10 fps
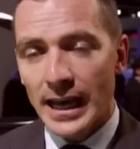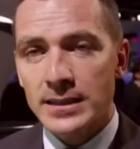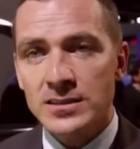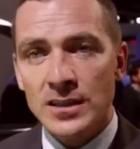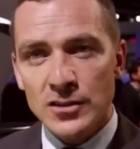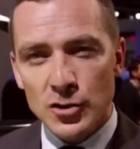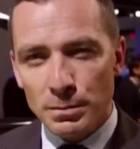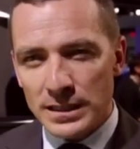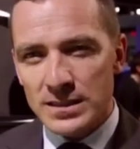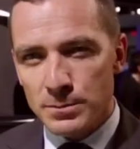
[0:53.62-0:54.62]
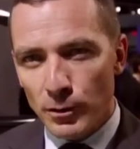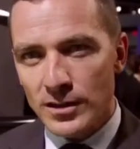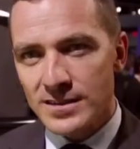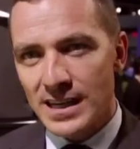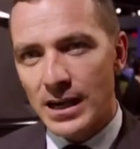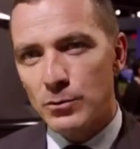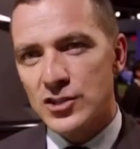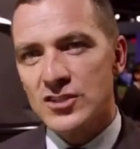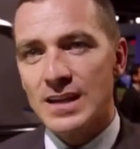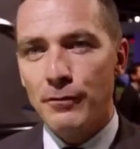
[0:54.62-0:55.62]
And to build a sports car
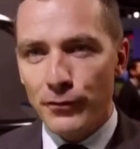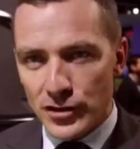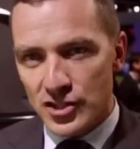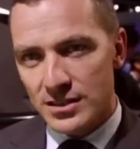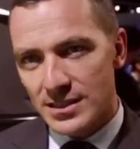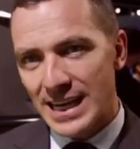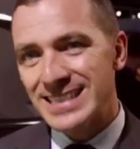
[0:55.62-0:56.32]
which is efficient